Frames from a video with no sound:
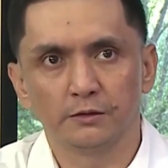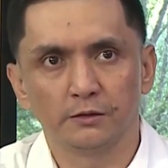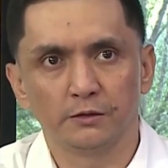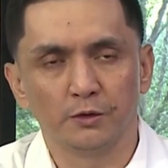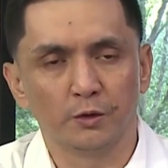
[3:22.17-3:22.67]

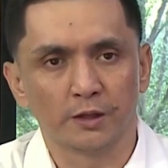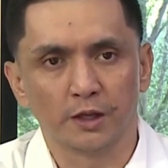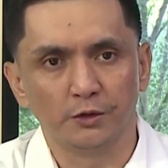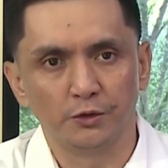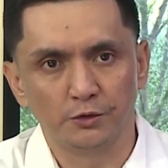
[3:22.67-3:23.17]
you know,
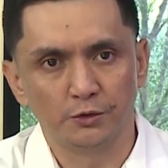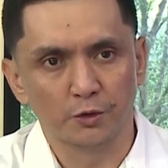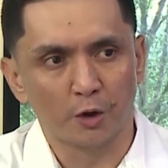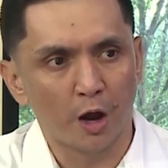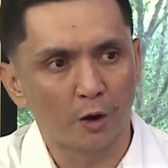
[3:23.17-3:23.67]
again, you
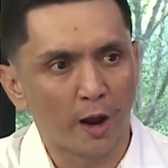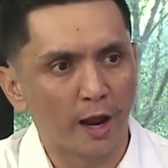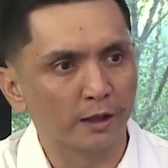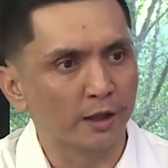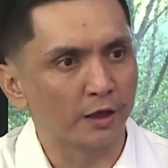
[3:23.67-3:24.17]
know how
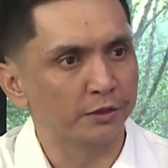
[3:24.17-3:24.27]
highly I